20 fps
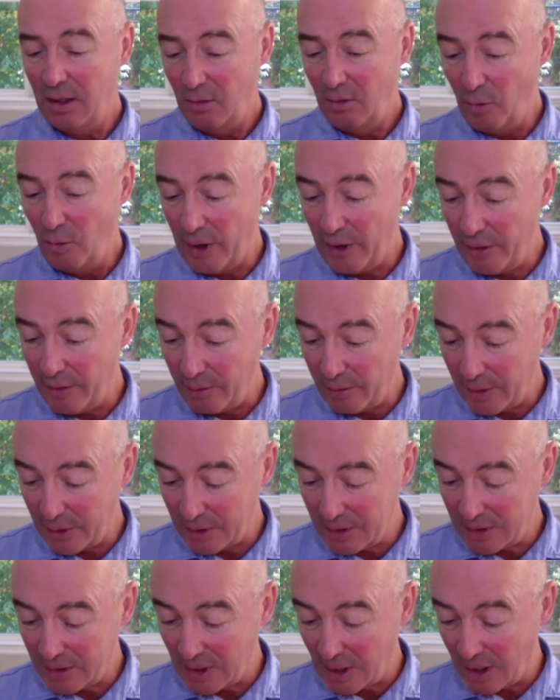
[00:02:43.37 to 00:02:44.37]
whether
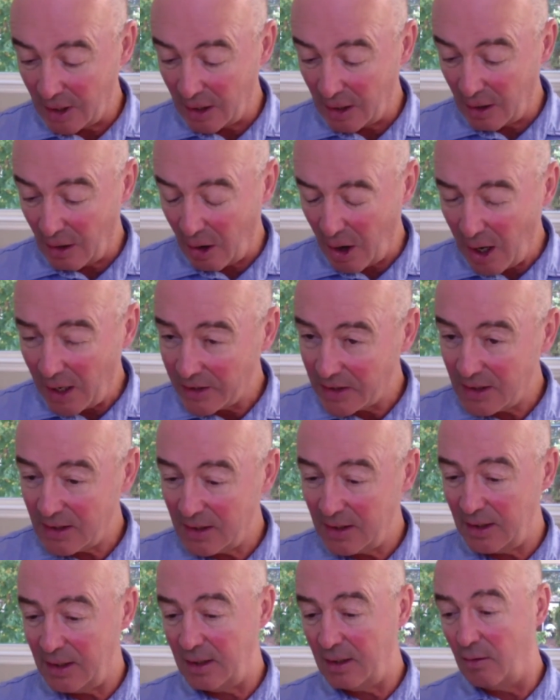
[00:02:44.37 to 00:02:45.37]
it's
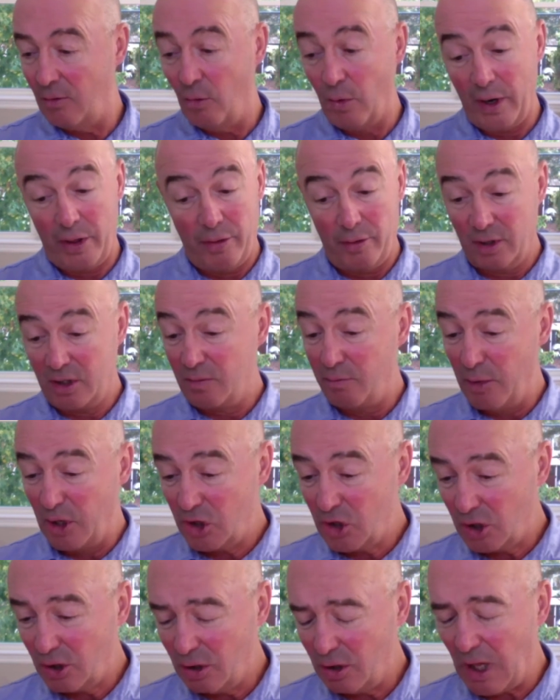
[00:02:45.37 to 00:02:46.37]
Austin, whether it's
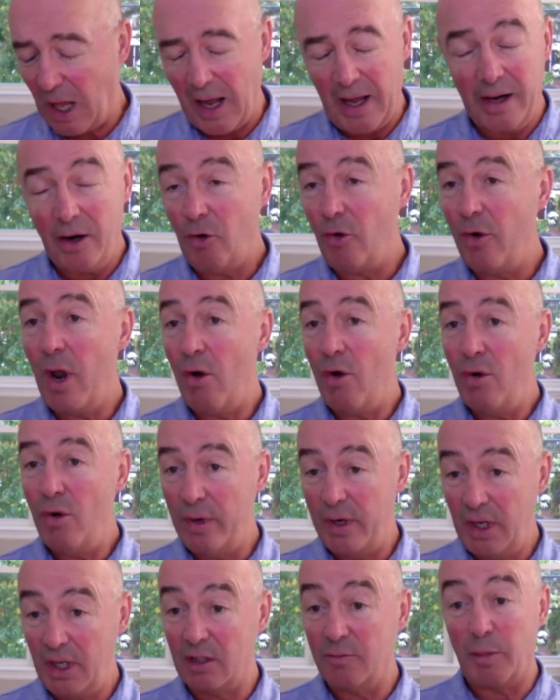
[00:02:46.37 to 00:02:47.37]
Mitchell, I don't know who
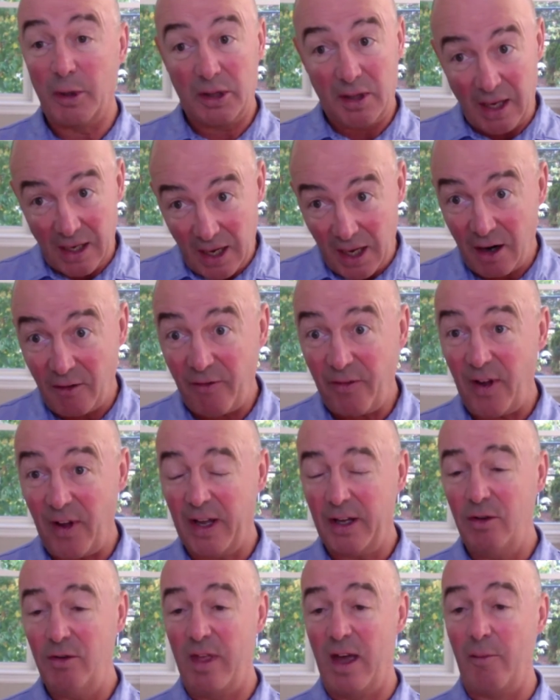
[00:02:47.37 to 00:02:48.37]
it is, but they got to
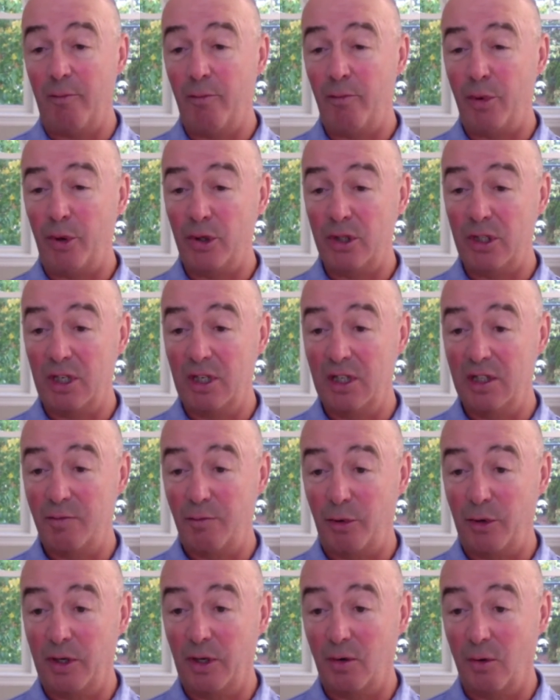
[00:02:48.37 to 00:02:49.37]
find who that person is
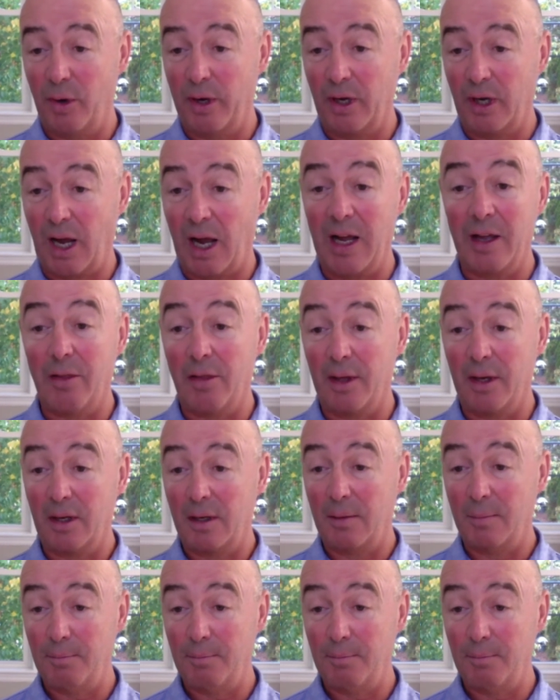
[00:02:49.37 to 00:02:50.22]
pretty quick, I think.